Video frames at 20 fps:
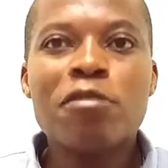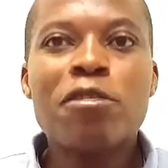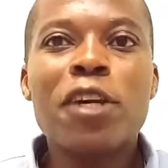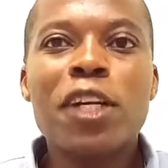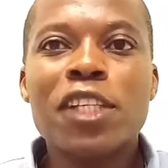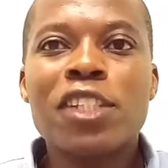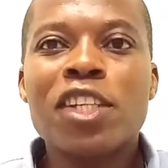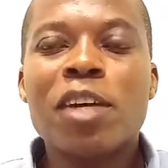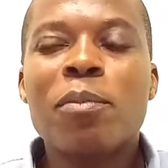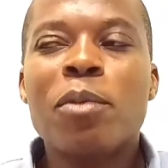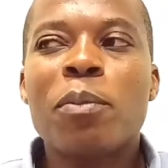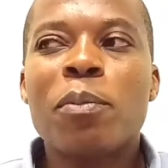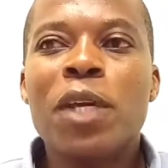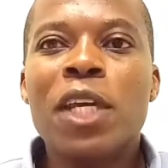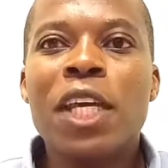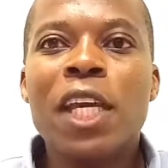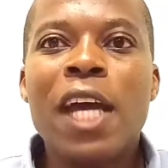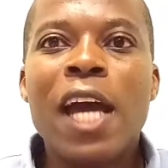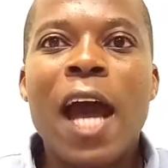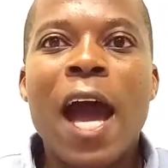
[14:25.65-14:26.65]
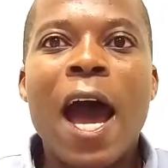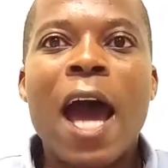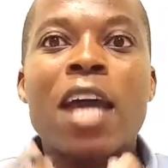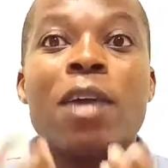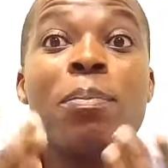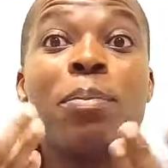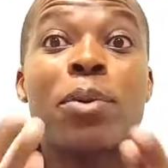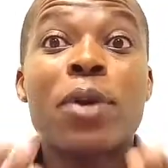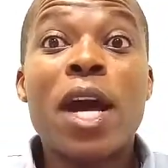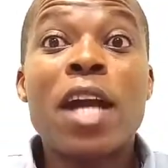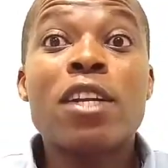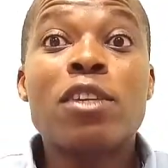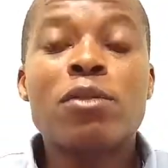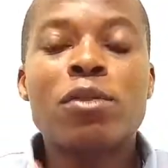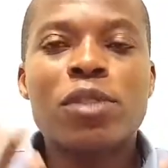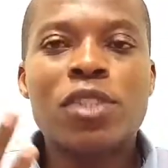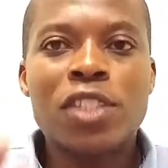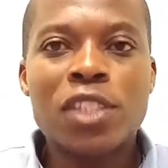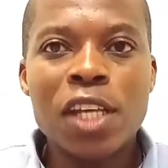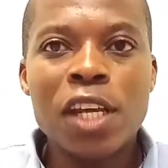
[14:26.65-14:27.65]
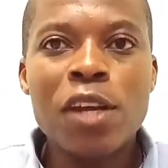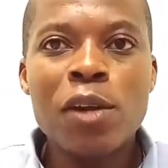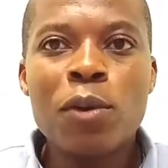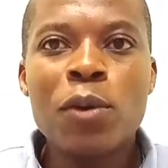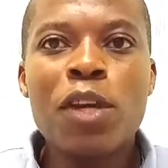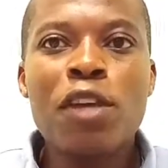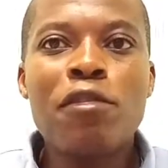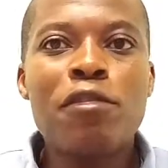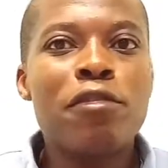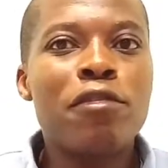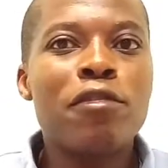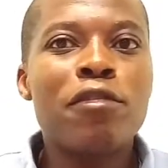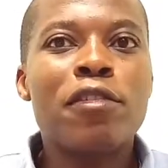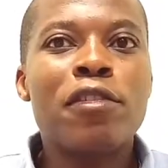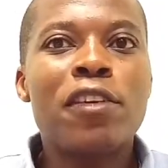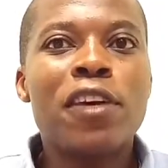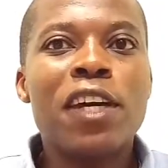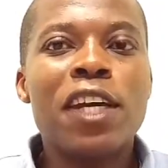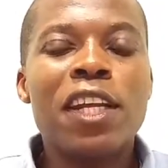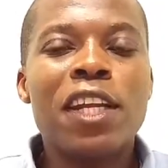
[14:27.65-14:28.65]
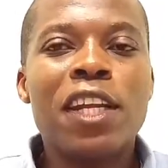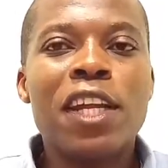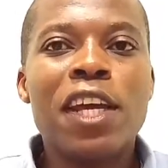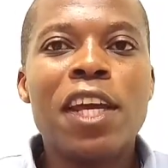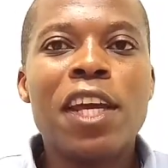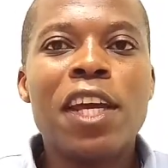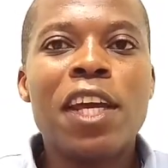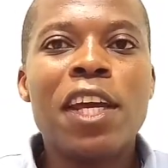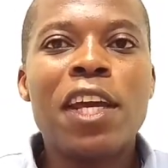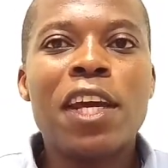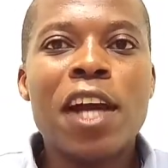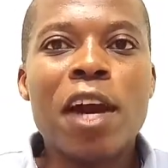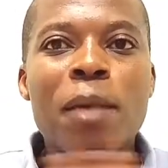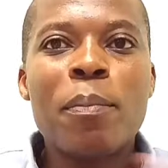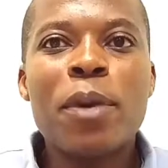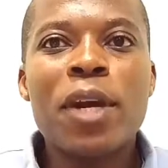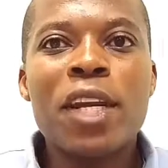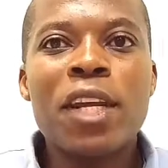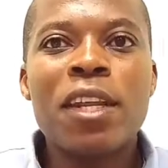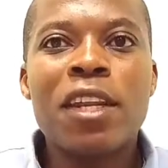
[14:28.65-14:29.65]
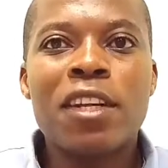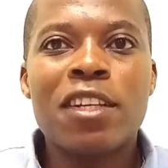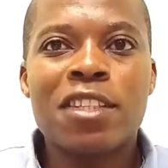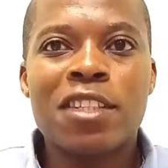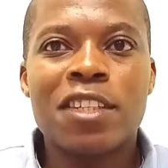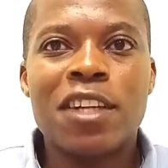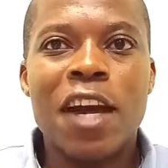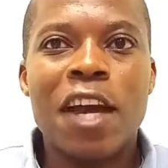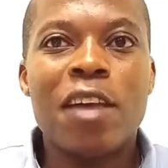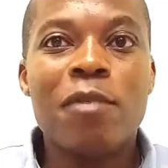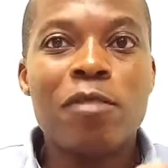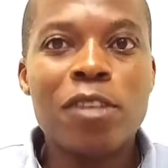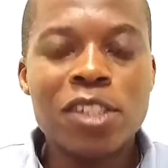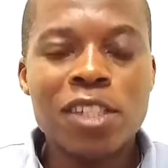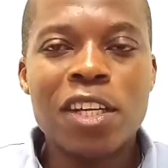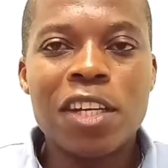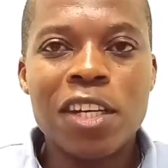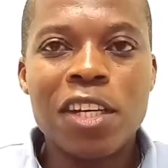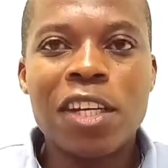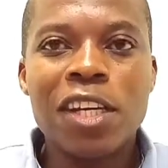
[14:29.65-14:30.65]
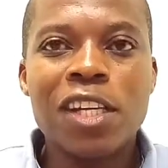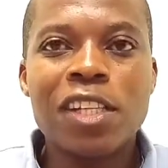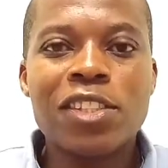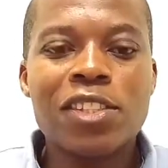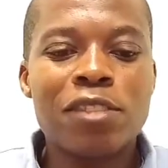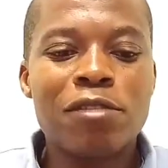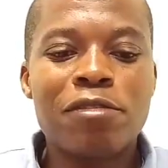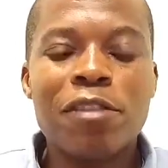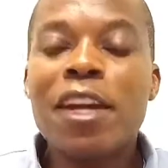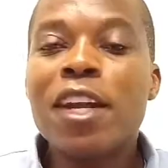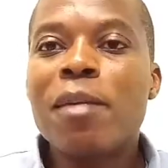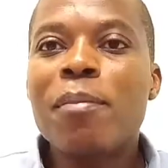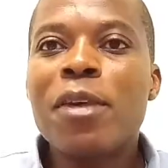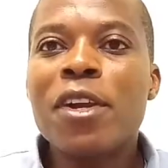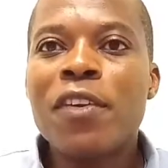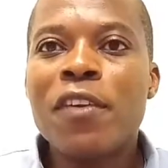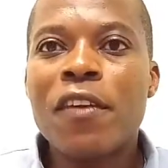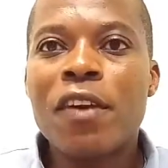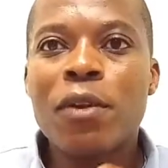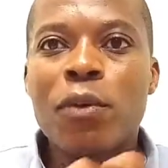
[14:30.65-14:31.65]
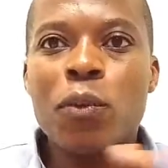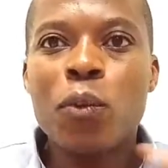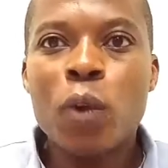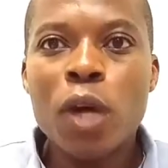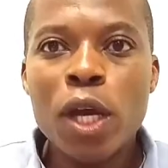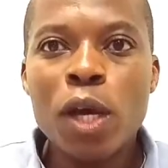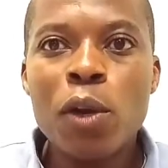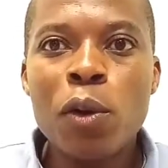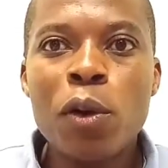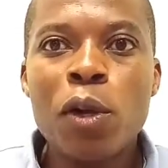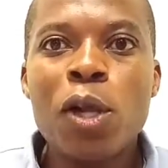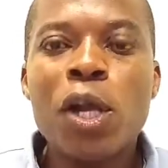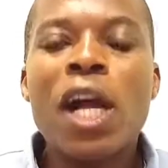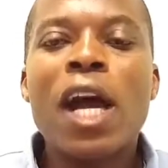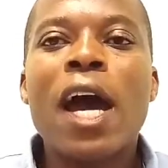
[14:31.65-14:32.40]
For example, me, I plan to sell if the company that I invested in is fundamentally well.